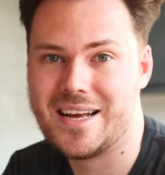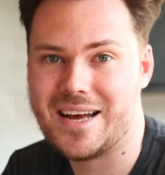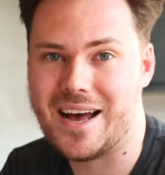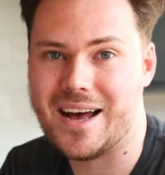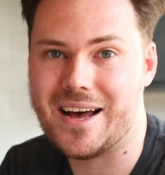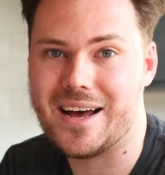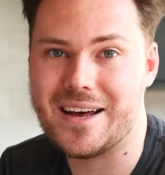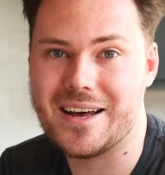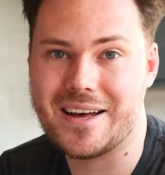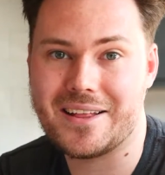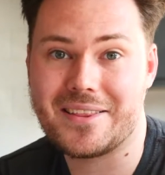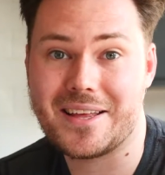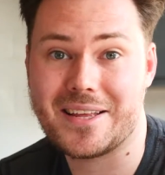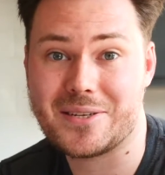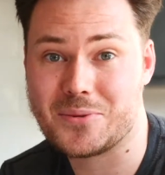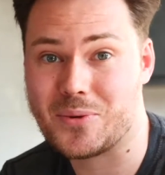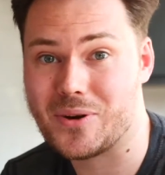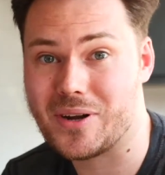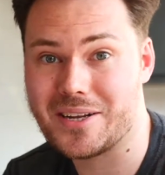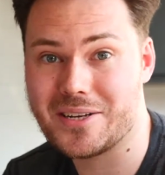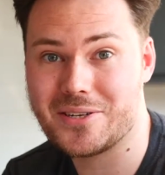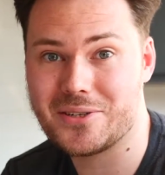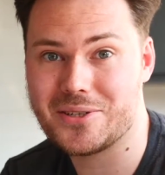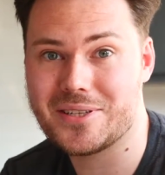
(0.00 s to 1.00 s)
That's
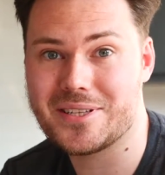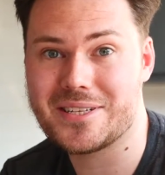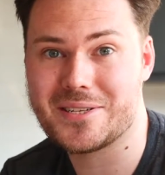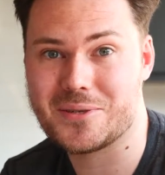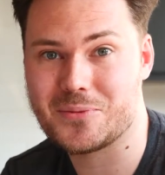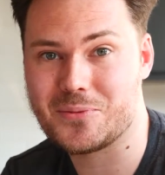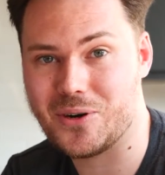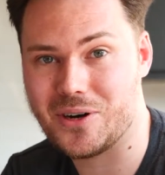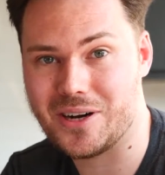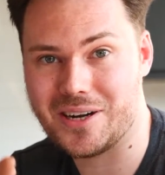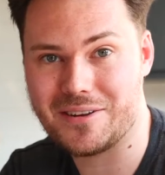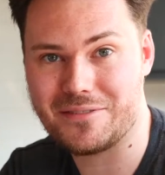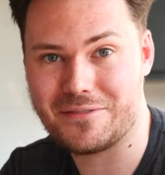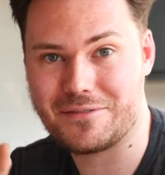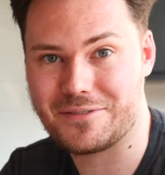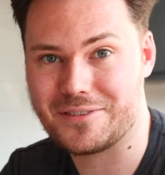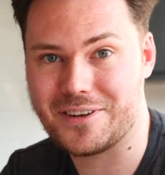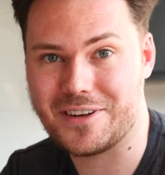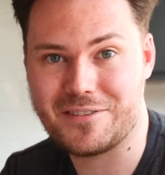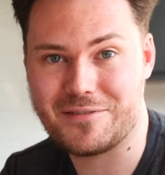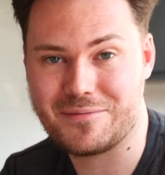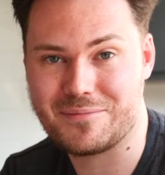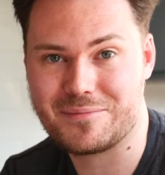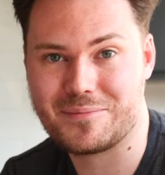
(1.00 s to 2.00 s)
what I do. This is what
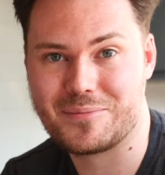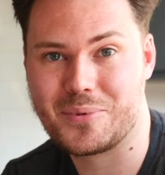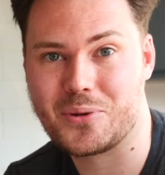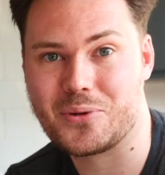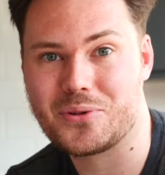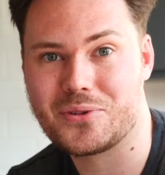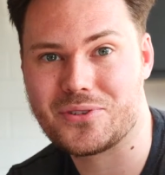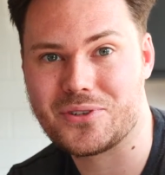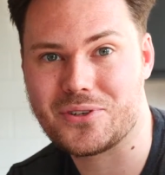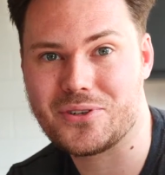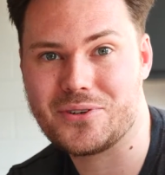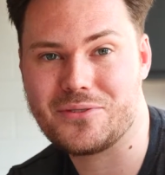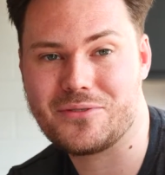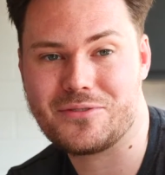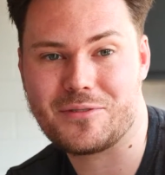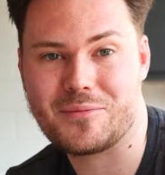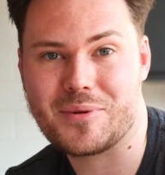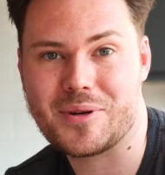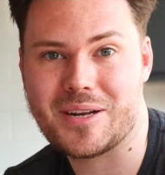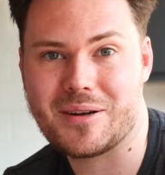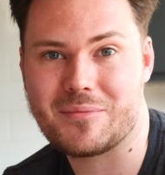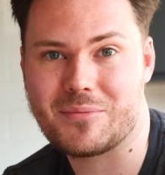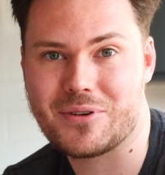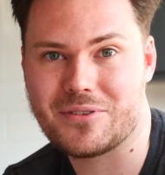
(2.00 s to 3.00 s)
I've pulled through from a
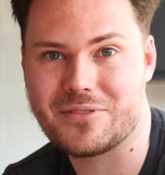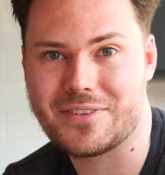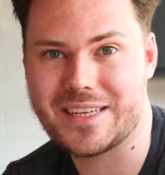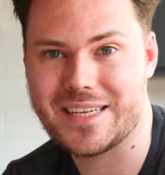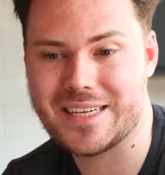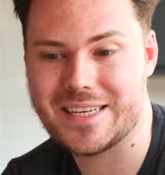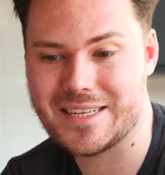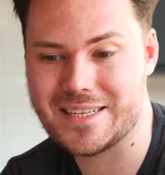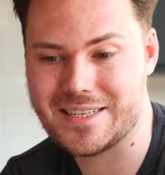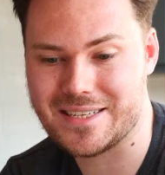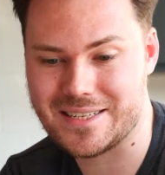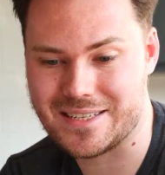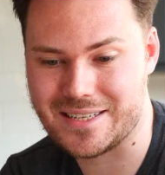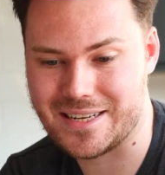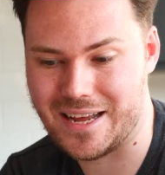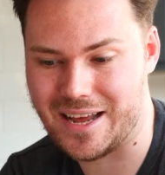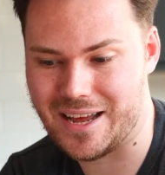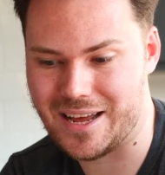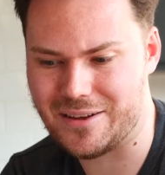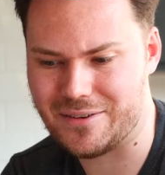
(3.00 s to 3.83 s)
number of years,